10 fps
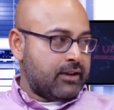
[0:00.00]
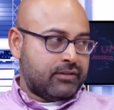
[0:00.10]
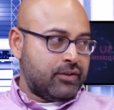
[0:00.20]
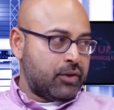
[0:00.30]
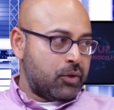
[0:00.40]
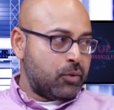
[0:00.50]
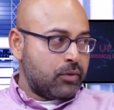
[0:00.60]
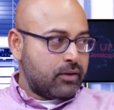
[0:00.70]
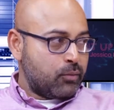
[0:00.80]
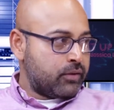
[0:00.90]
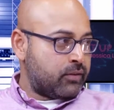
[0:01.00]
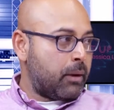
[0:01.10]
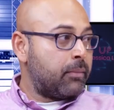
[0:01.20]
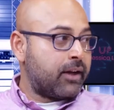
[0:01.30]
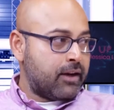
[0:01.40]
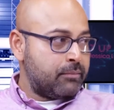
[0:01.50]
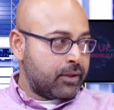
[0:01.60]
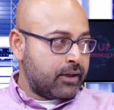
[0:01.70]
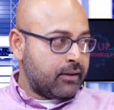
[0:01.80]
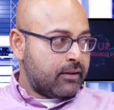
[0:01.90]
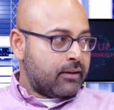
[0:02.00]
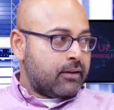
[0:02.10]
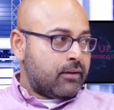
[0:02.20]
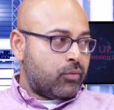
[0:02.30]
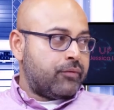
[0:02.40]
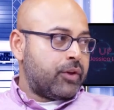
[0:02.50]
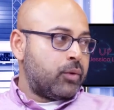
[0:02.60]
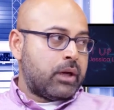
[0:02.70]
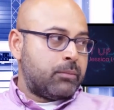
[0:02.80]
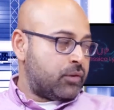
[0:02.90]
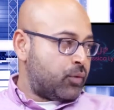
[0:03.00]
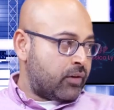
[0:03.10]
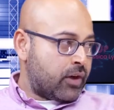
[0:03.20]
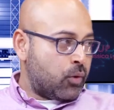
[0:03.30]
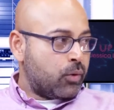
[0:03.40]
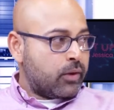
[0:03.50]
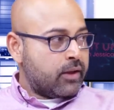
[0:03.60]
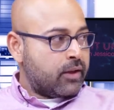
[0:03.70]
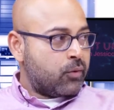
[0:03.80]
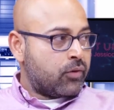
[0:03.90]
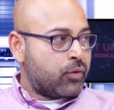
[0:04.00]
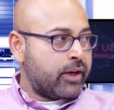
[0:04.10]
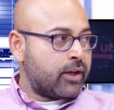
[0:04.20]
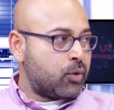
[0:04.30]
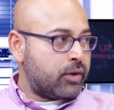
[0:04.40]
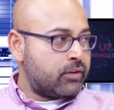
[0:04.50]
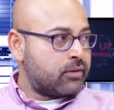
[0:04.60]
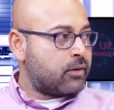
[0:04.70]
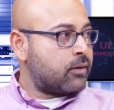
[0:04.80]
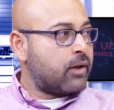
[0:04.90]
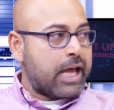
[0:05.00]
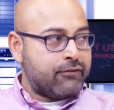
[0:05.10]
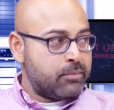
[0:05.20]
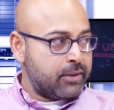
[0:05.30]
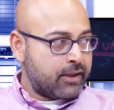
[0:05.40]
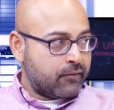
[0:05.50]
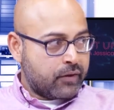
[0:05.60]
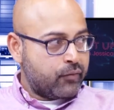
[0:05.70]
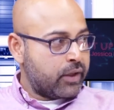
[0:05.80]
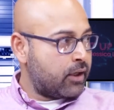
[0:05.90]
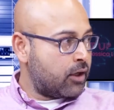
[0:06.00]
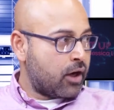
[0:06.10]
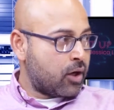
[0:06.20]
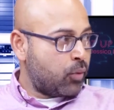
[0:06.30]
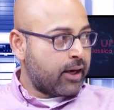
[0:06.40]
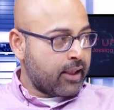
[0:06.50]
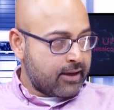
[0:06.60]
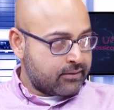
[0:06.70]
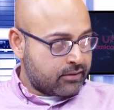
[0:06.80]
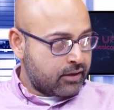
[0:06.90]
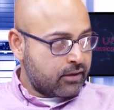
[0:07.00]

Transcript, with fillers: as you know, was a public company. Revenue numbers were known. They were trending towards half a billion, but they got acquired last